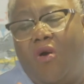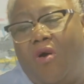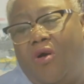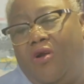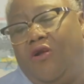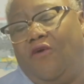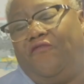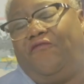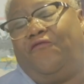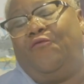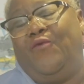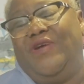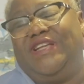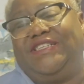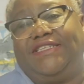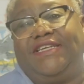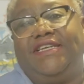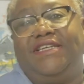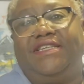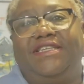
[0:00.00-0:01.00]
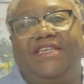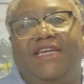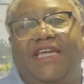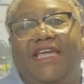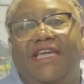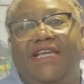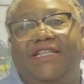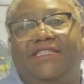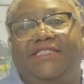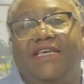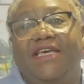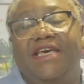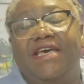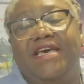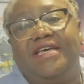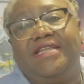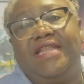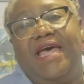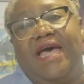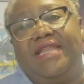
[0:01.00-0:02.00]
all of which indicate
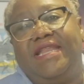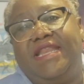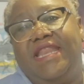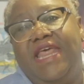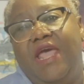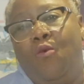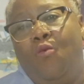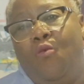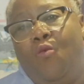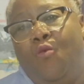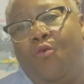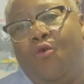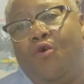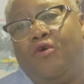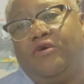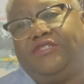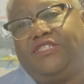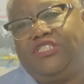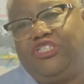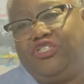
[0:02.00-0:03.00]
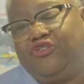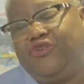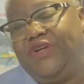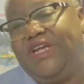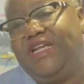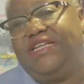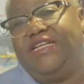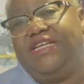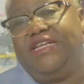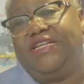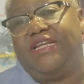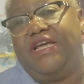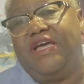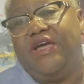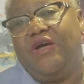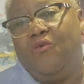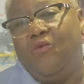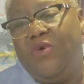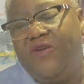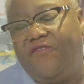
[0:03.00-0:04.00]
that there was trading
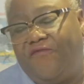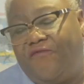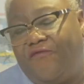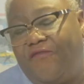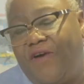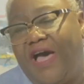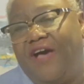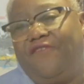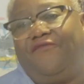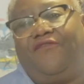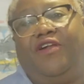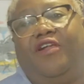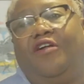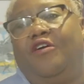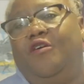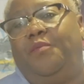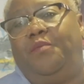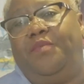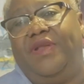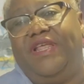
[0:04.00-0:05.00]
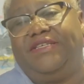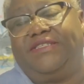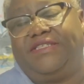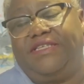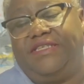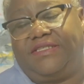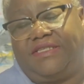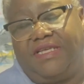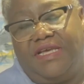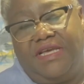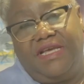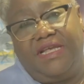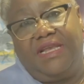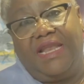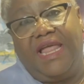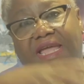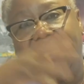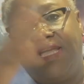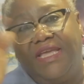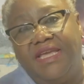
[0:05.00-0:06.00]
with far-flung places
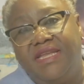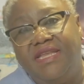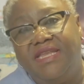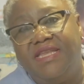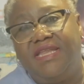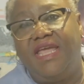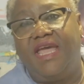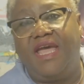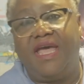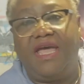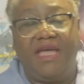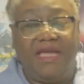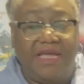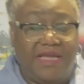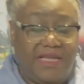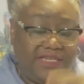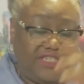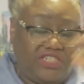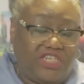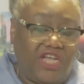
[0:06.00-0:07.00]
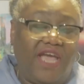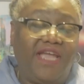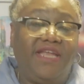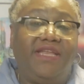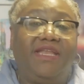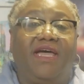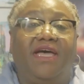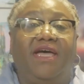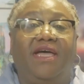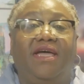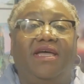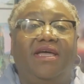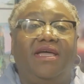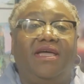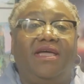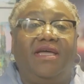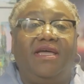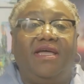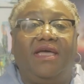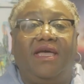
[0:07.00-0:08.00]
like India, China,
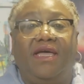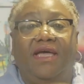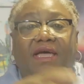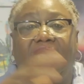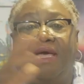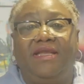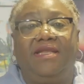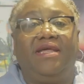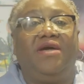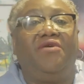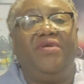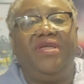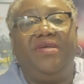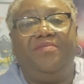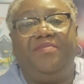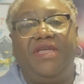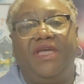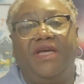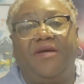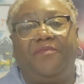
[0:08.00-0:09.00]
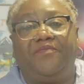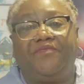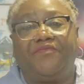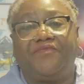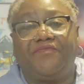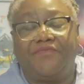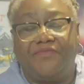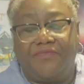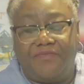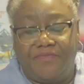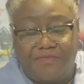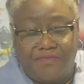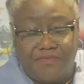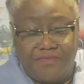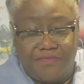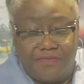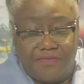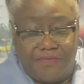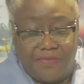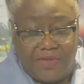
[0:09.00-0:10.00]
and Arabia.
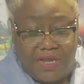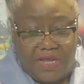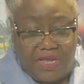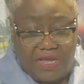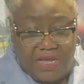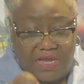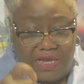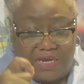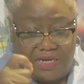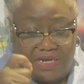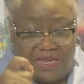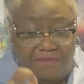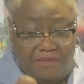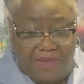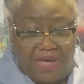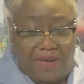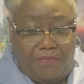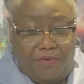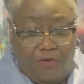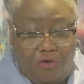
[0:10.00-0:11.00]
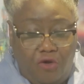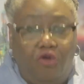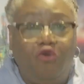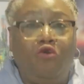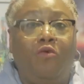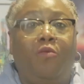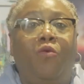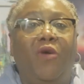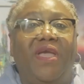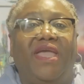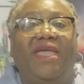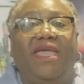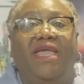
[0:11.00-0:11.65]
The Mapungubwe